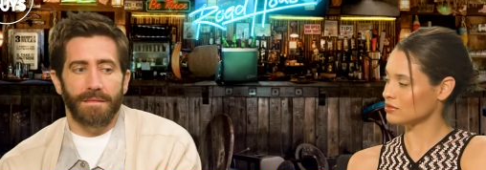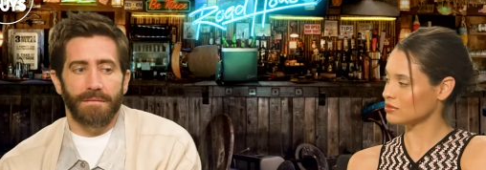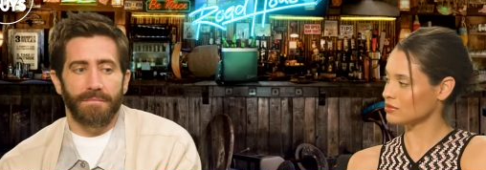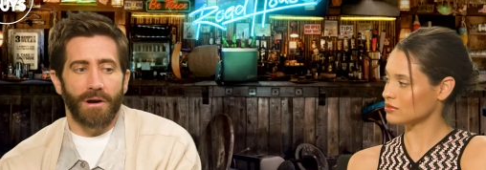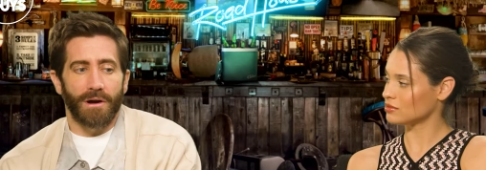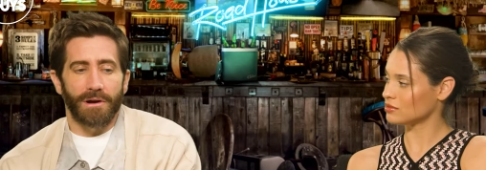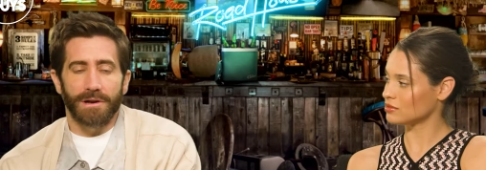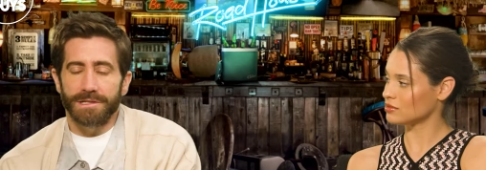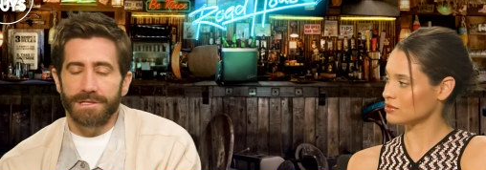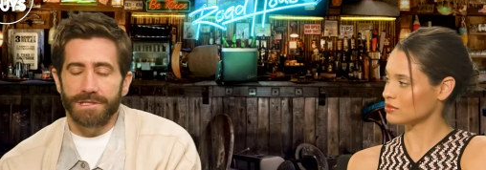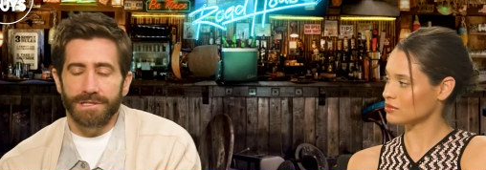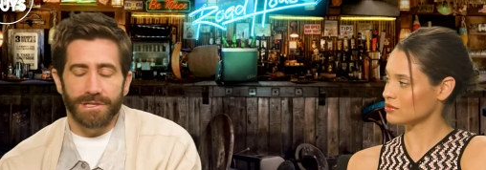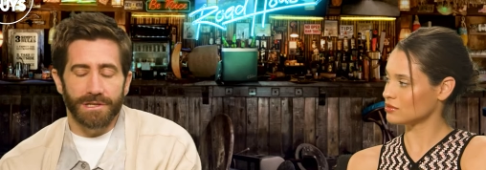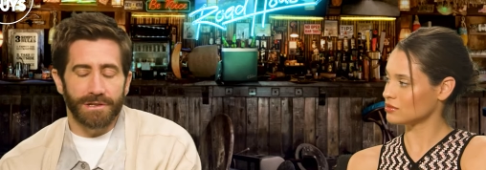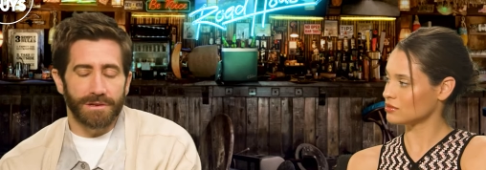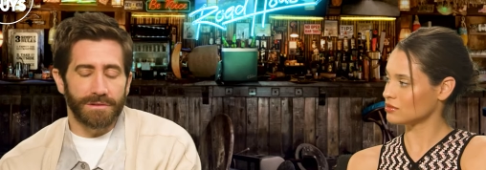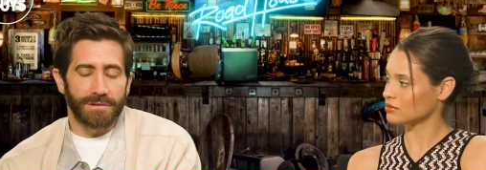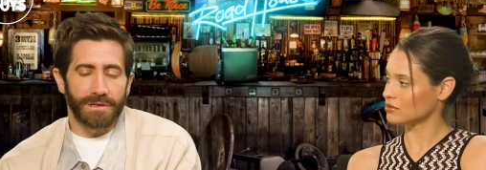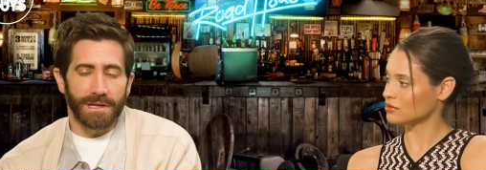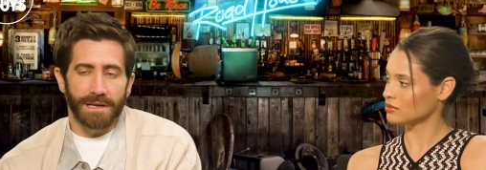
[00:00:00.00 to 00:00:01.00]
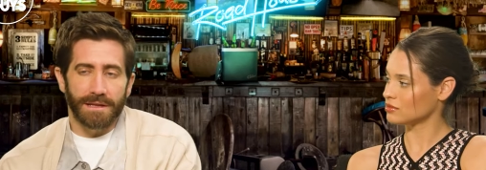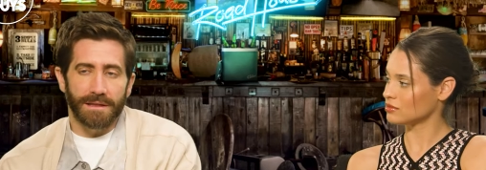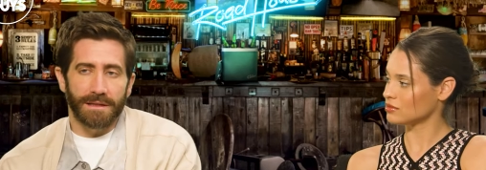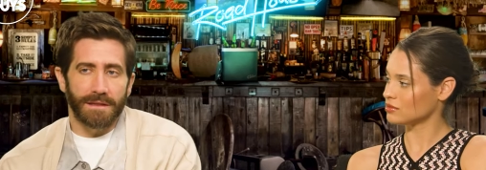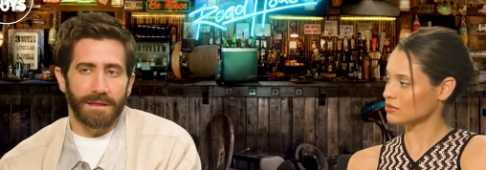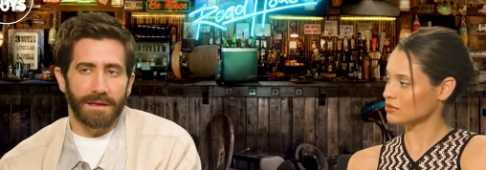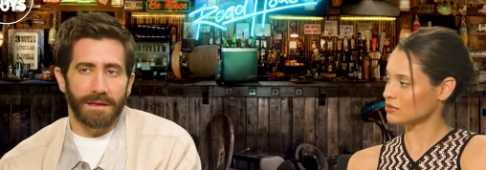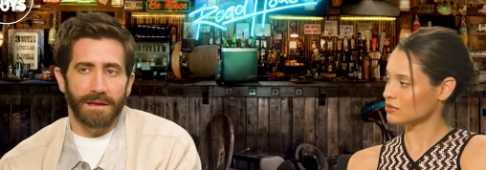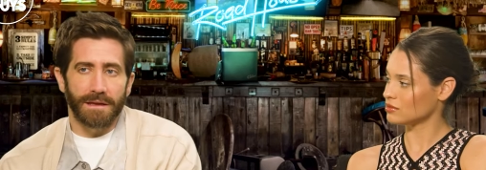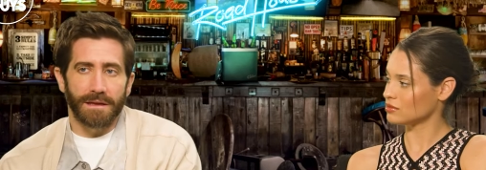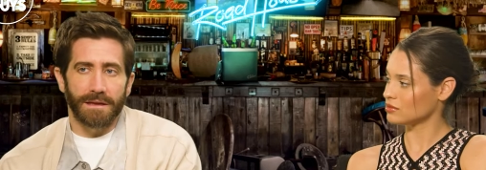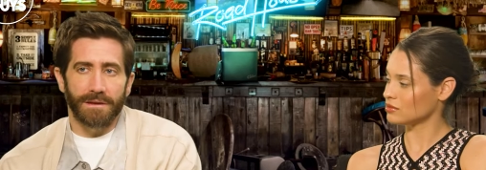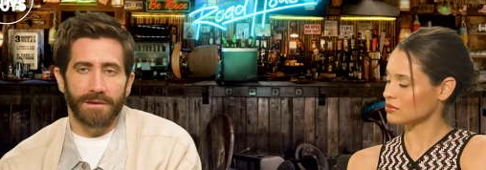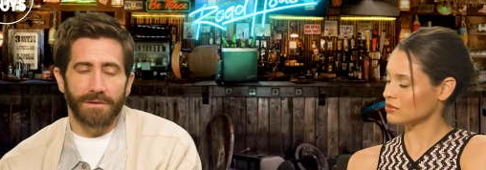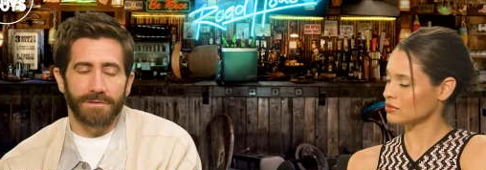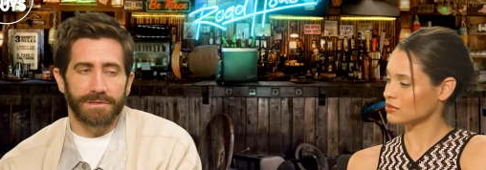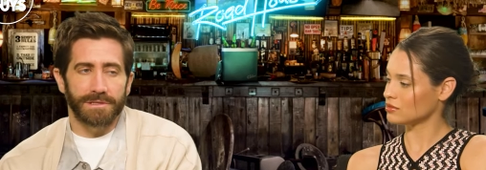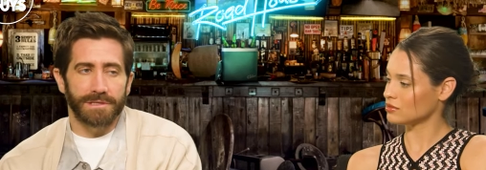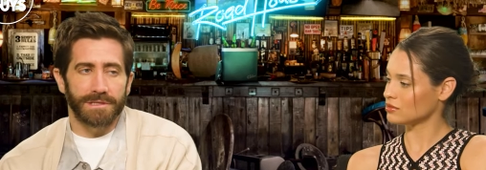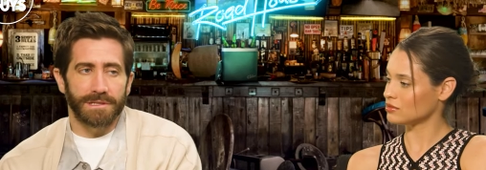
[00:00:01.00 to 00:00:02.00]
Speaker 1: artists you know like they you
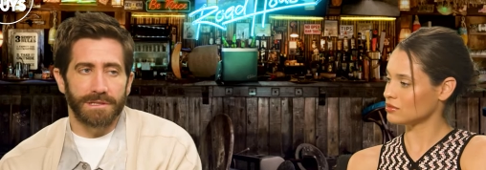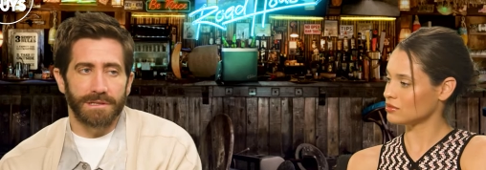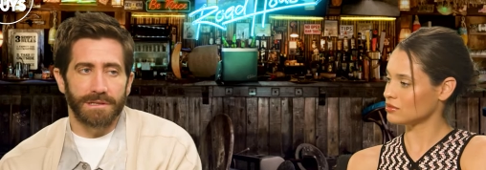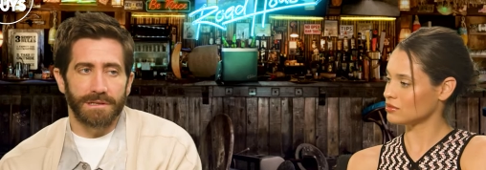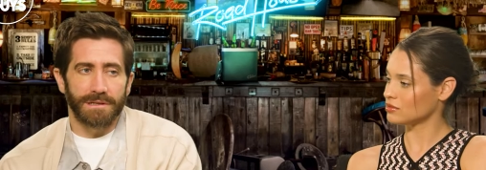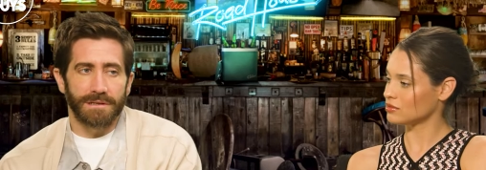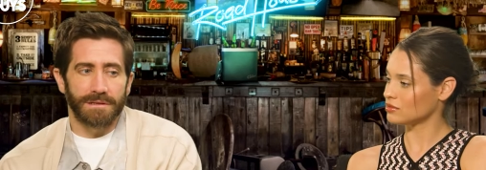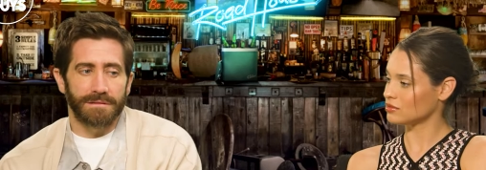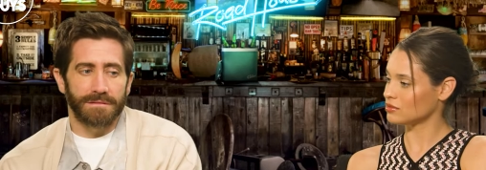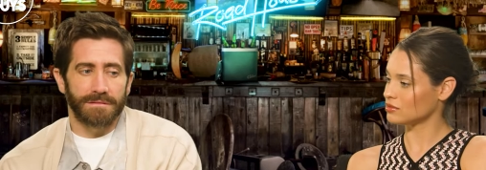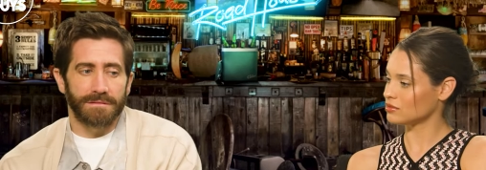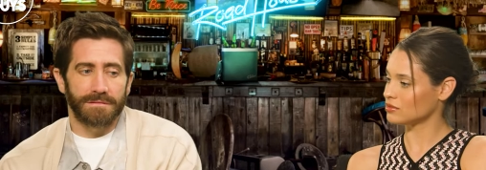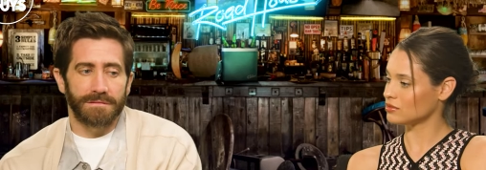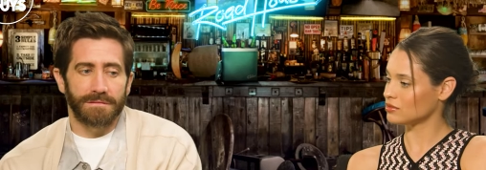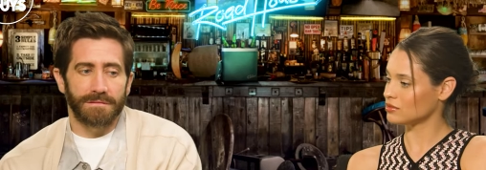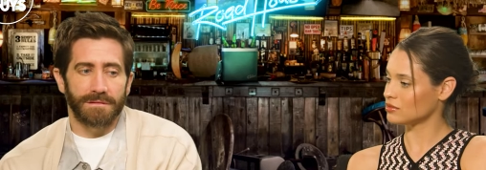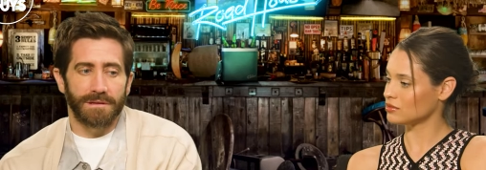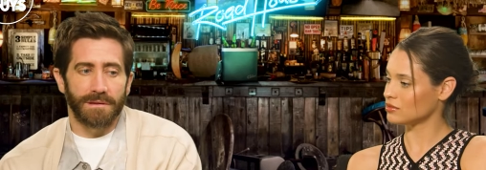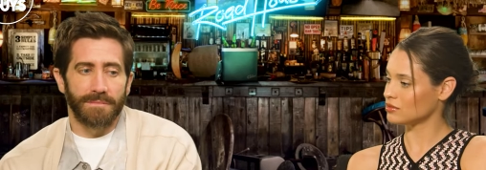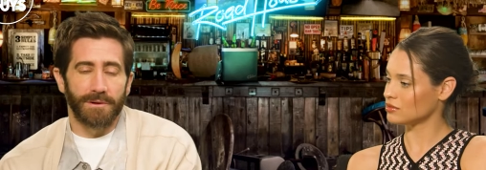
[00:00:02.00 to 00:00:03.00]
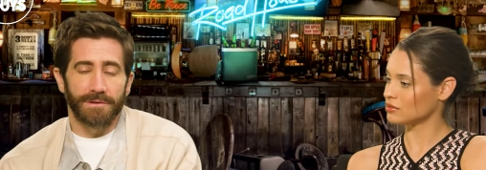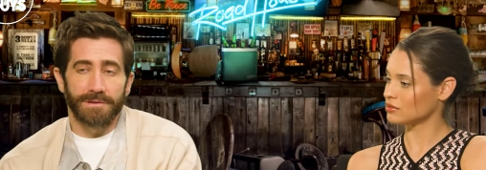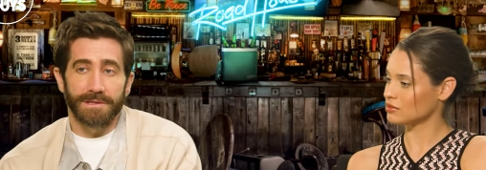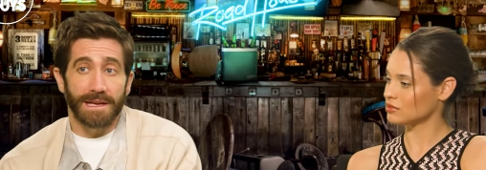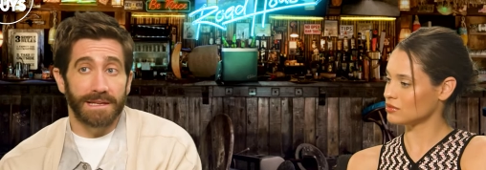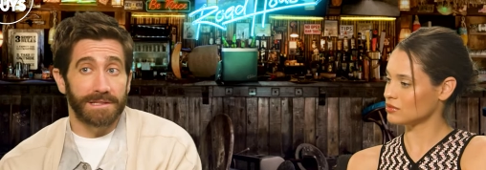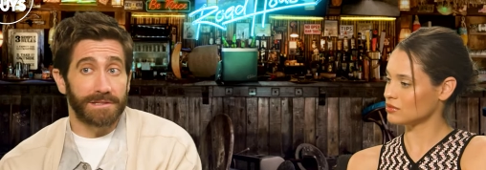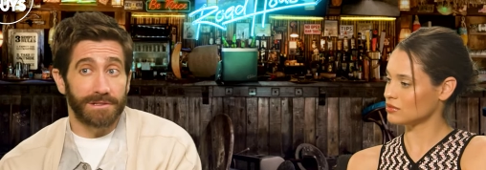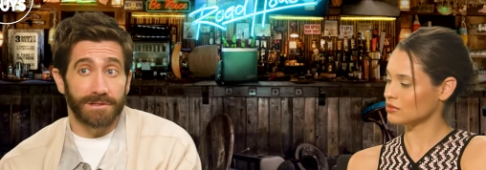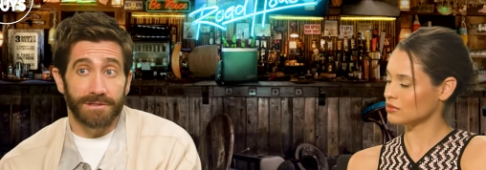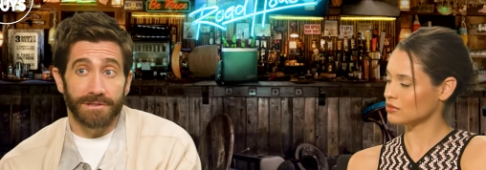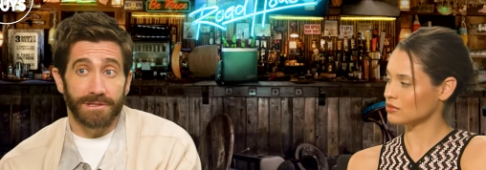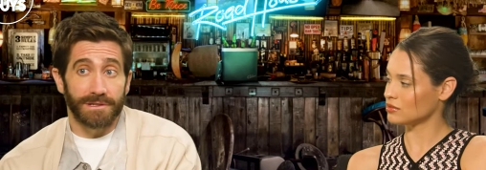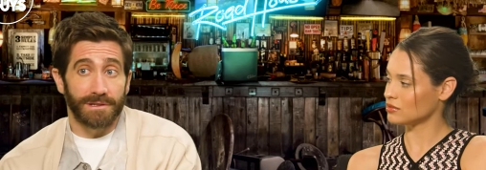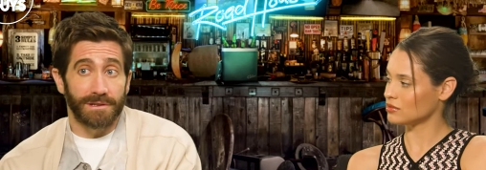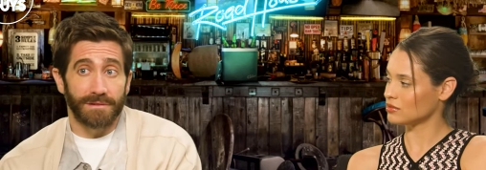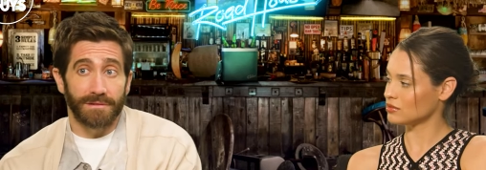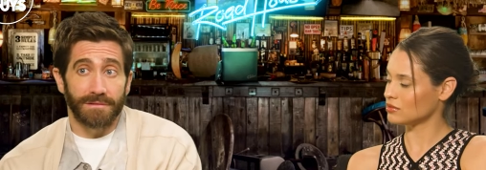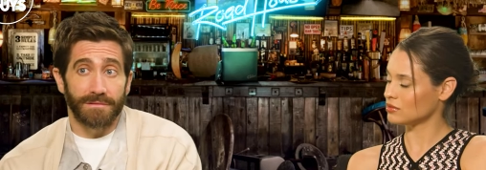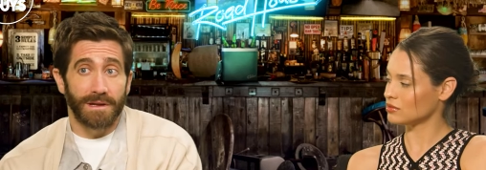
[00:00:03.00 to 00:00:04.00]
know she they're both dancers you
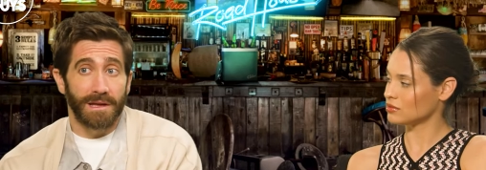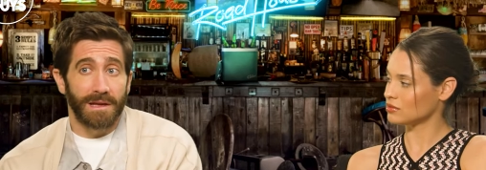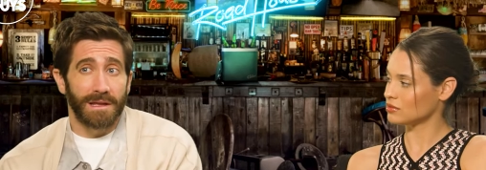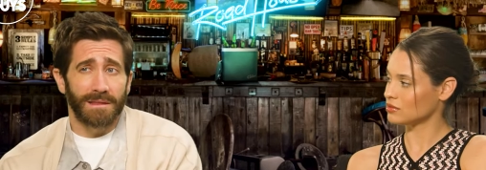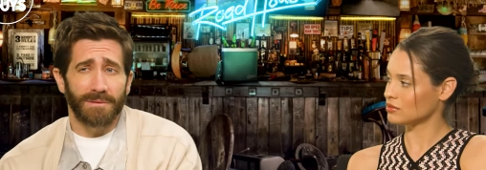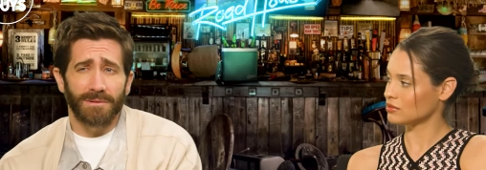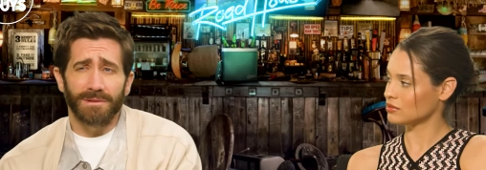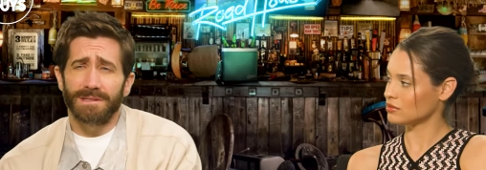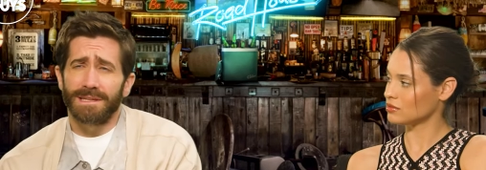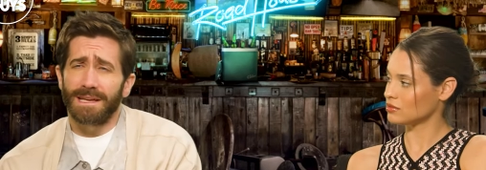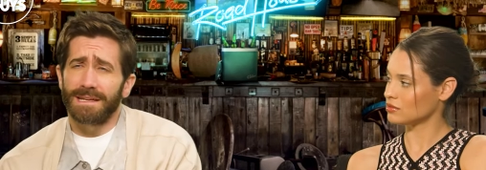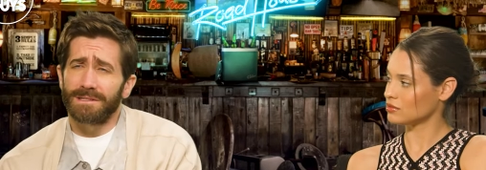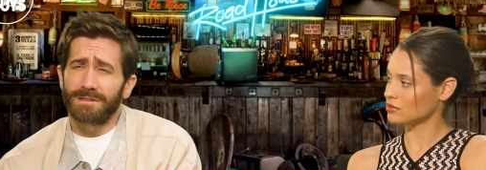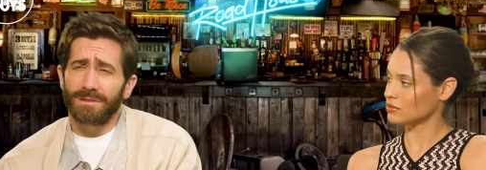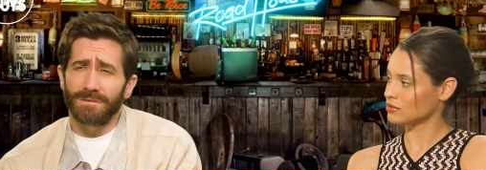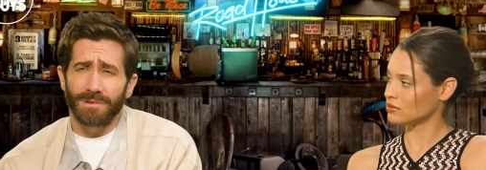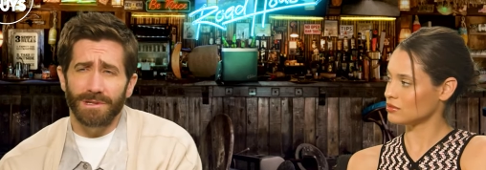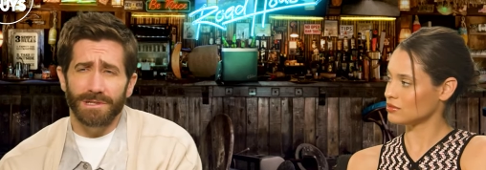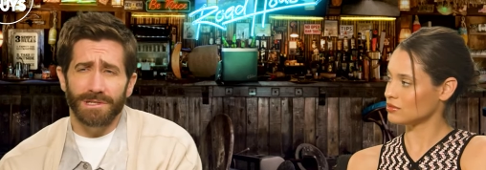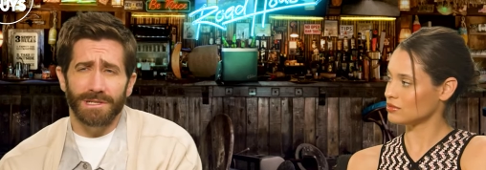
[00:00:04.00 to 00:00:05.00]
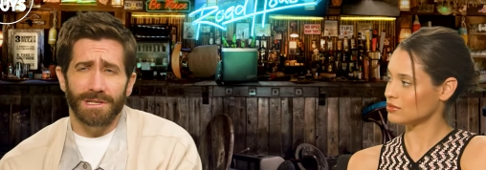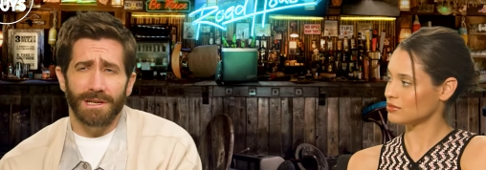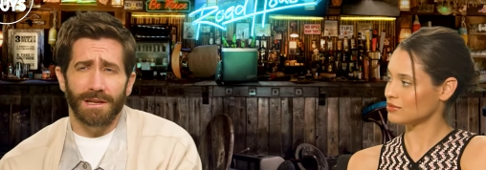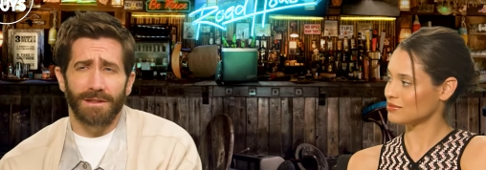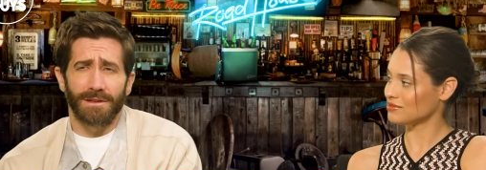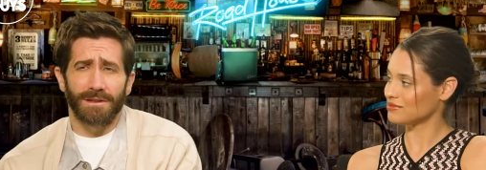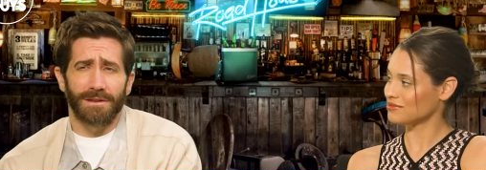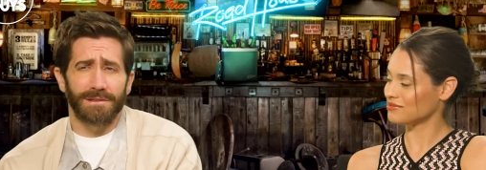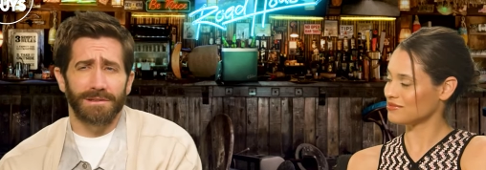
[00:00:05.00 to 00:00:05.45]
know they both dance so much together